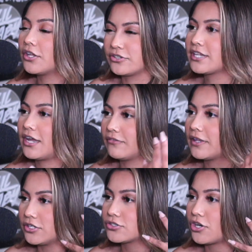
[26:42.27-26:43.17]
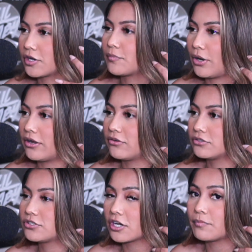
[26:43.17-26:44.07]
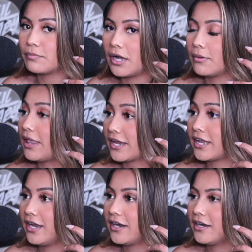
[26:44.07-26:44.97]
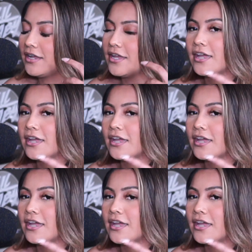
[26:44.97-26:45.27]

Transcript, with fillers: others have like dark brown, black hair.